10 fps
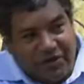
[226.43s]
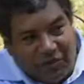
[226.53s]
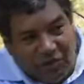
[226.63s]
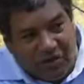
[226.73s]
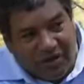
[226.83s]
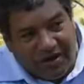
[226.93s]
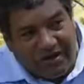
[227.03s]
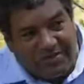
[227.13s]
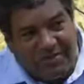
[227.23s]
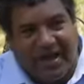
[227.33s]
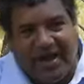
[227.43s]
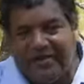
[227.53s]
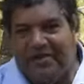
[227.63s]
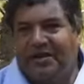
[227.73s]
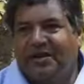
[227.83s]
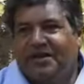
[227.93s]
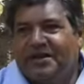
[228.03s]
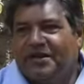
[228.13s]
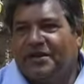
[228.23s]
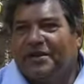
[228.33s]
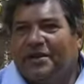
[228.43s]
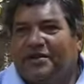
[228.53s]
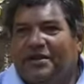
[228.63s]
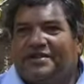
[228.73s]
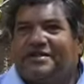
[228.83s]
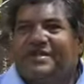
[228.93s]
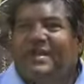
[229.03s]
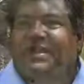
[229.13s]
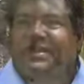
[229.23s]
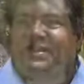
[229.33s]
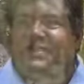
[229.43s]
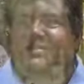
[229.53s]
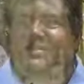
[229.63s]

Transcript: when you walk along this path, you're singing, your